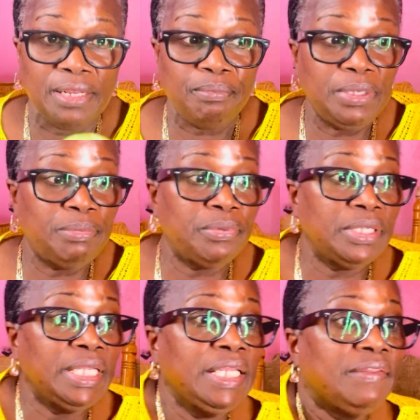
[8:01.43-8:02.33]
People
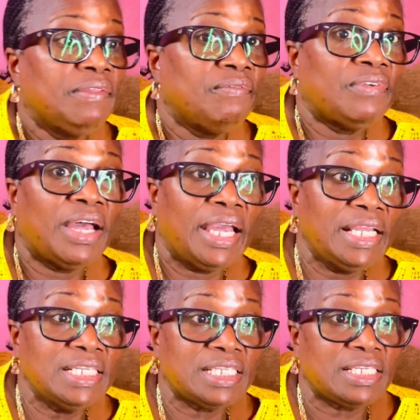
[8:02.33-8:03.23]
eat the
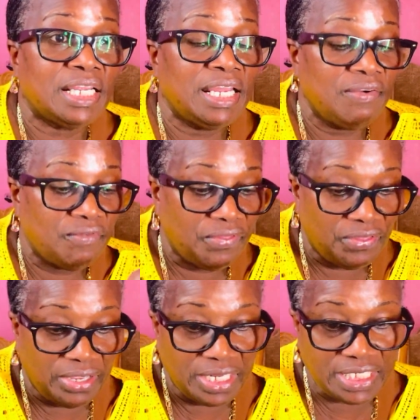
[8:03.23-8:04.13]
vines.
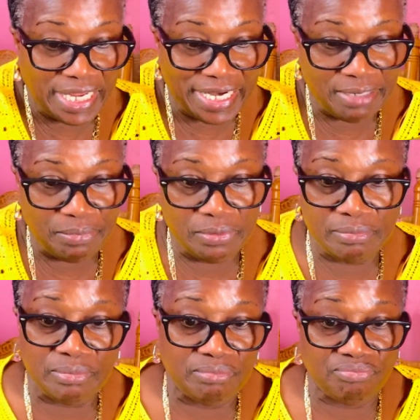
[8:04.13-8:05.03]
Everything is edible.
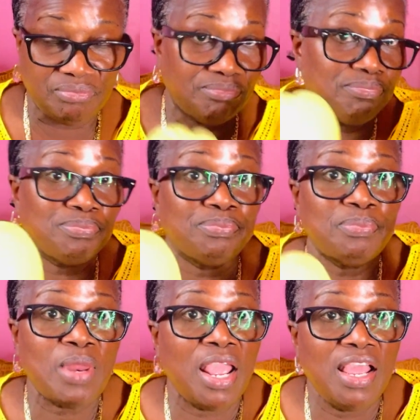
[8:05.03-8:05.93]

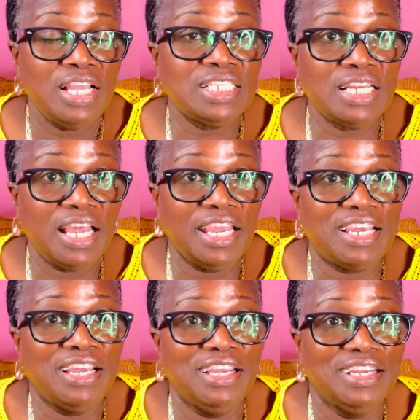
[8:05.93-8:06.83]
It's like
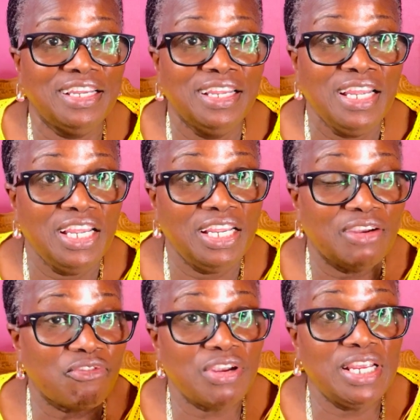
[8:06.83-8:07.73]

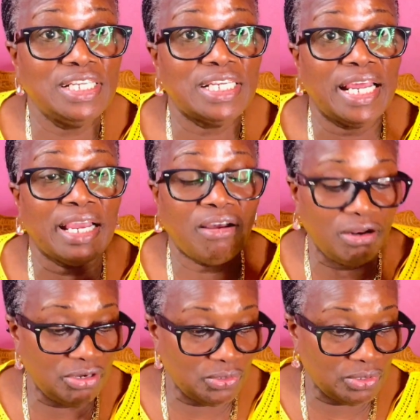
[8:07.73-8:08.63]
greens, like
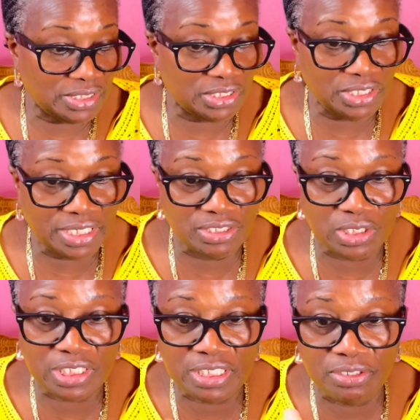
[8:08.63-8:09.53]
color, so you can
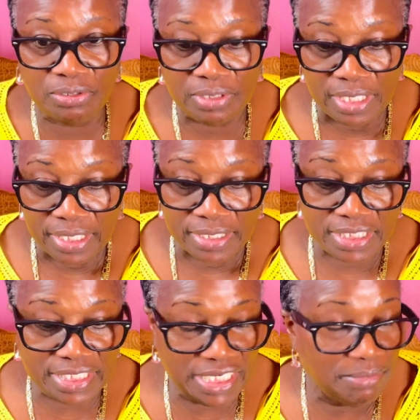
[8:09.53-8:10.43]
just,
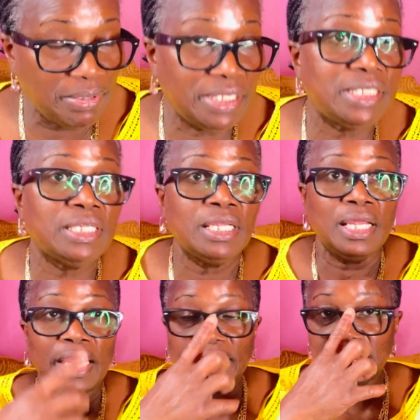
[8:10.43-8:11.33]
steam it,
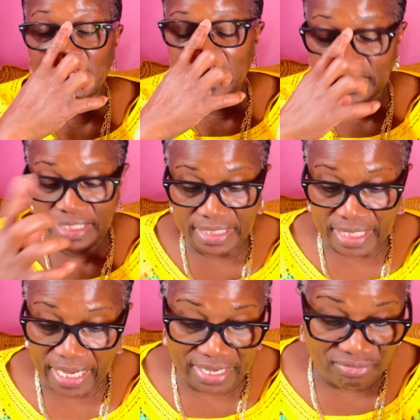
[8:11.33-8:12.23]
season it,
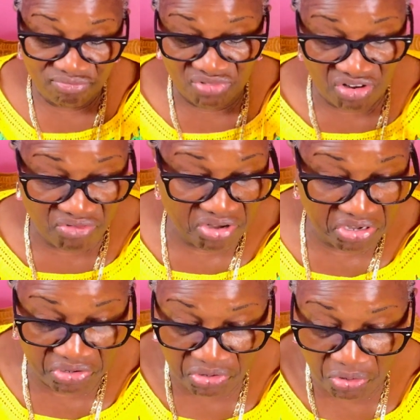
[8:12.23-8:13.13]
and you're ready
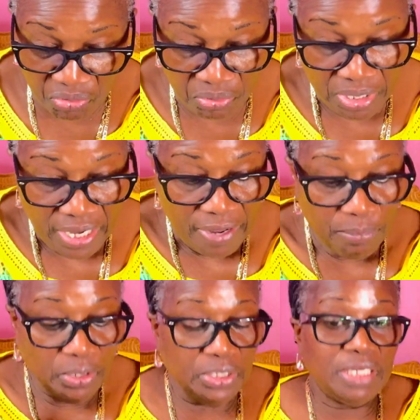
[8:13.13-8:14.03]
to go.
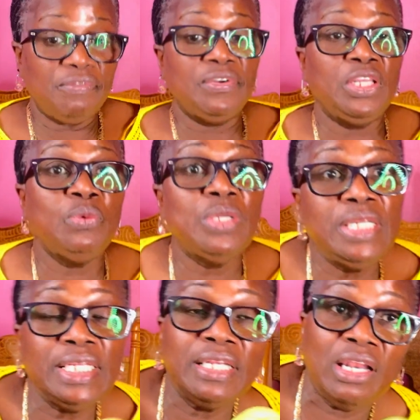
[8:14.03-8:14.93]
But you will
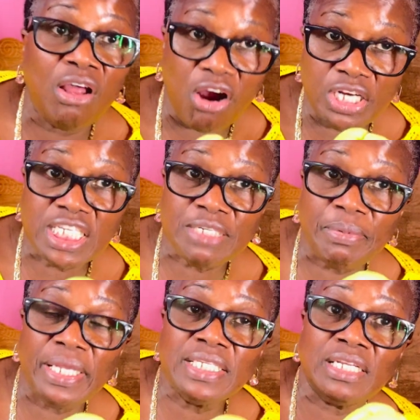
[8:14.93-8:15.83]
need a large
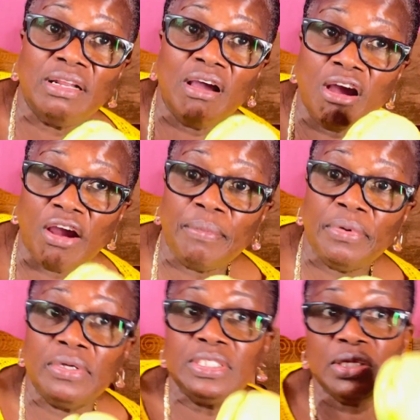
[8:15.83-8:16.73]
space and a
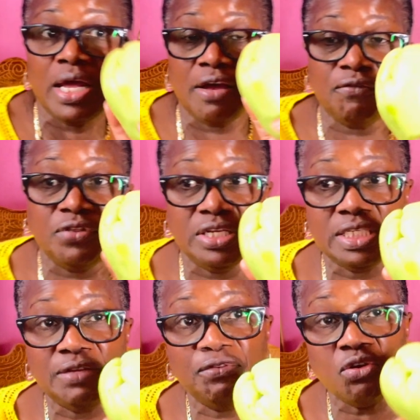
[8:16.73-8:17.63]
harbor to have these.
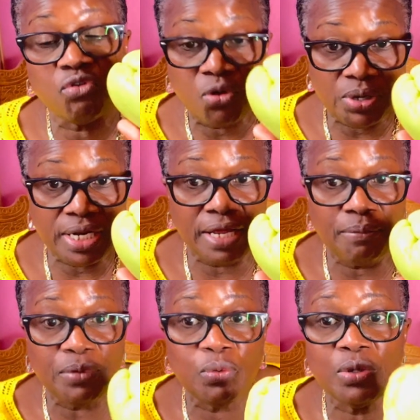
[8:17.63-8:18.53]
If you're growing them,
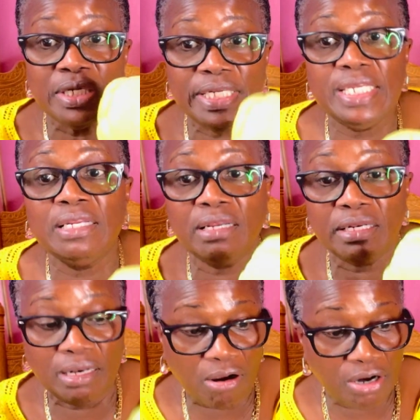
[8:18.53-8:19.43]
you will need a
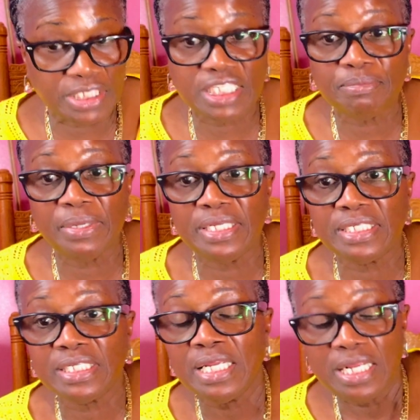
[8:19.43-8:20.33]
large
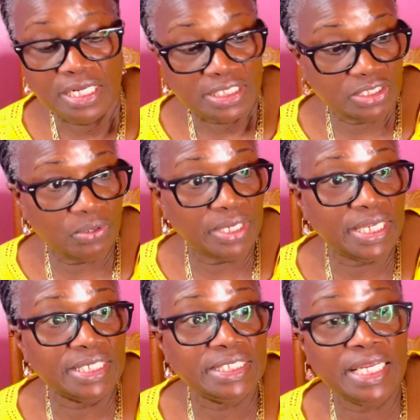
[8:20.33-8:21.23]
space. So I
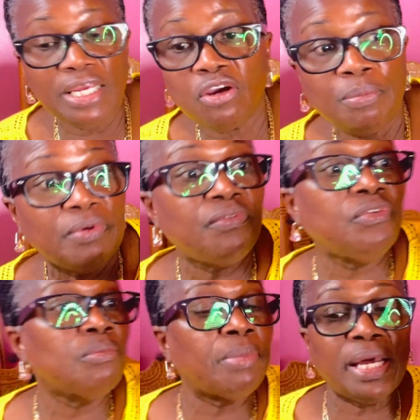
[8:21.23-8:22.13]
can take up a few
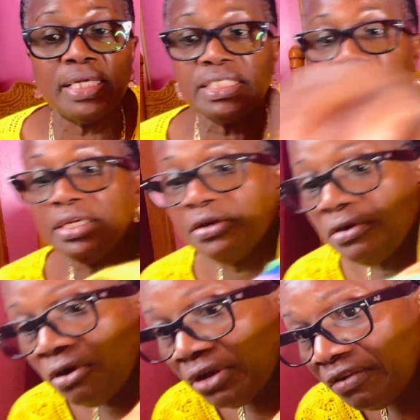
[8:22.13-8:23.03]
bags here,
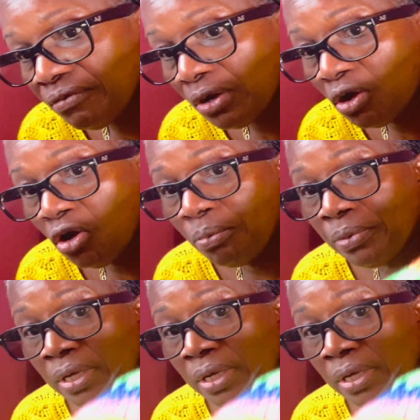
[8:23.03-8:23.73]
or even a cup,